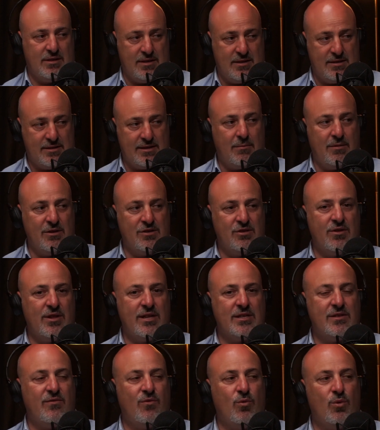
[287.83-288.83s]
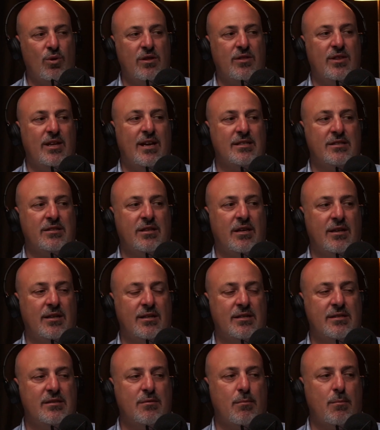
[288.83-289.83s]
established. So that's
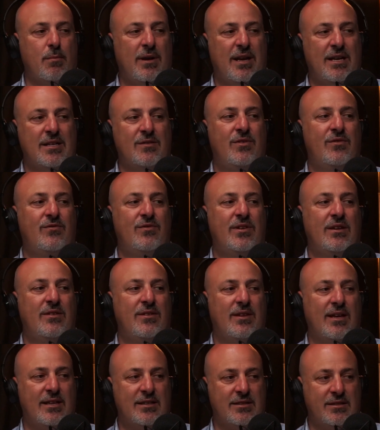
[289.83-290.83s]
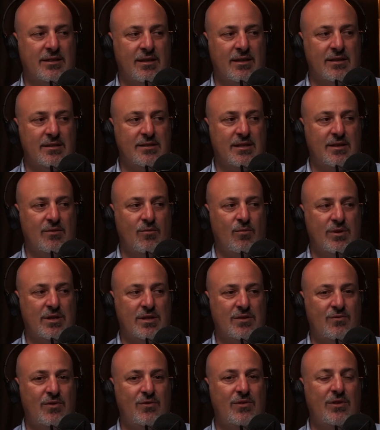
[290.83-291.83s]
$40,000 plus $15,000, which
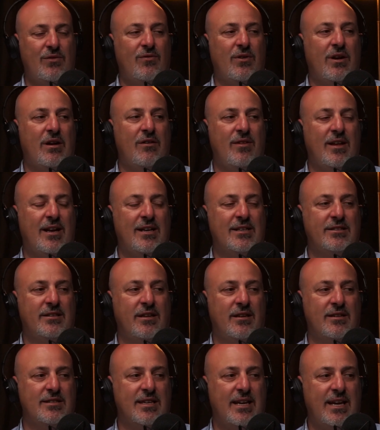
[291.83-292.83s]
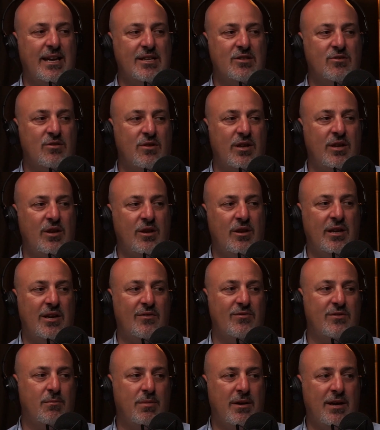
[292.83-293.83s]
is $55,000 extra that you're going to
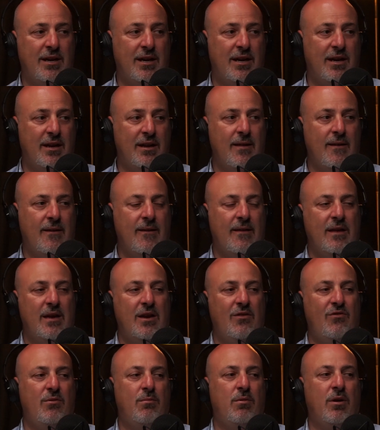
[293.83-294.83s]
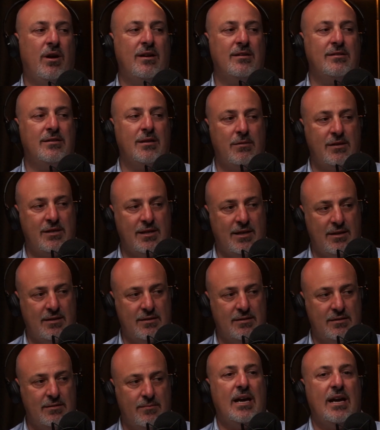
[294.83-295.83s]
have to pay if you buy an established
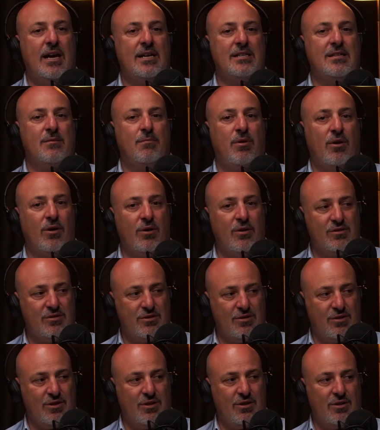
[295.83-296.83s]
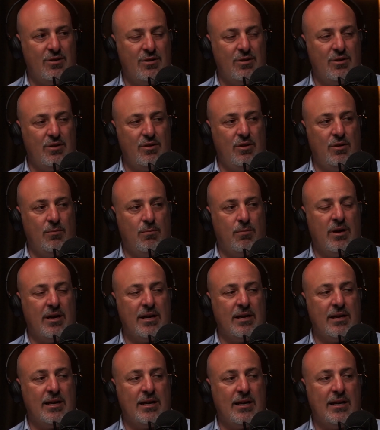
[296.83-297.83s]
house. As opposed to you're
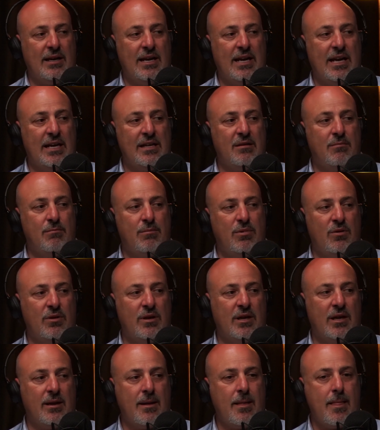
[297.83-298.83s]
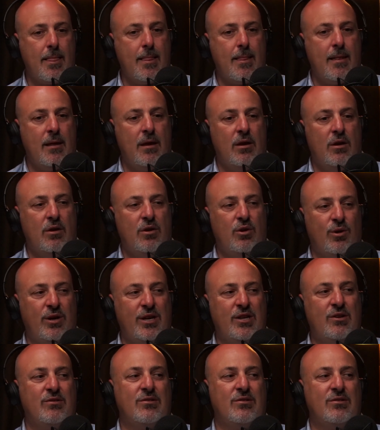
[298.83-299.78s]
buying land and building, your interest